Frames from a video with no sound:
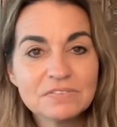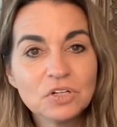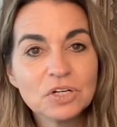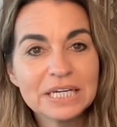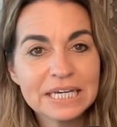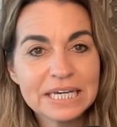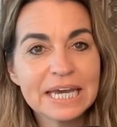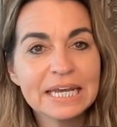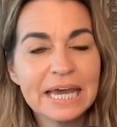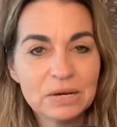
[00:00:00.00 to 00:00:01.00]
of looking
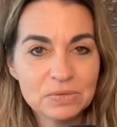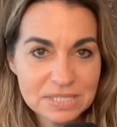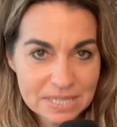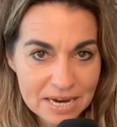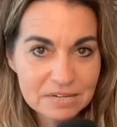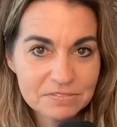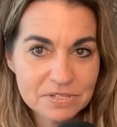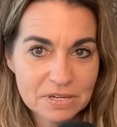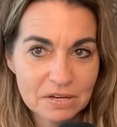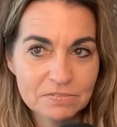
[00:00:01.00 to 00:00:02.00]
again outside of
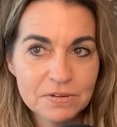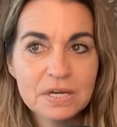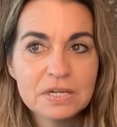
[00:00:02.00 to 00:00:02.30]
self